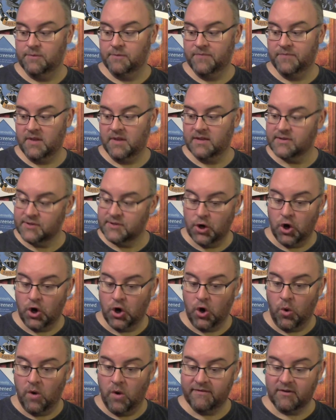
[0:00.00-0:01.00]

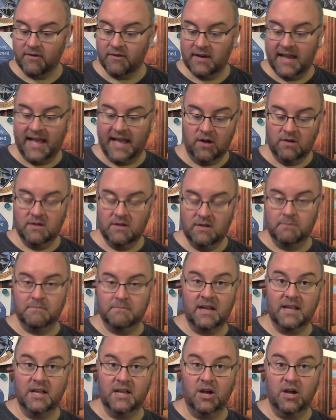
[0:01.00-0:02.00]
So for now, I'm
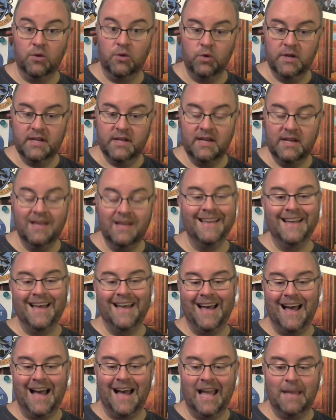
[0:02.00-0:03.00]
knocking on wood,
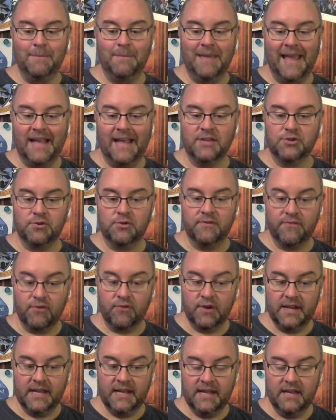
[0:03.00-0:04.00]
I am
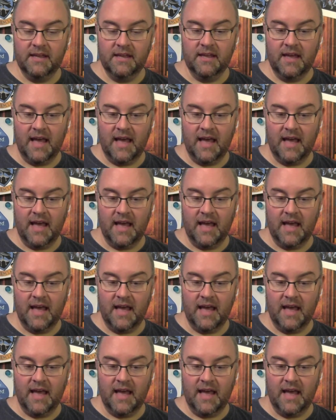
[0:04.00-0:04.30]
cancer-free.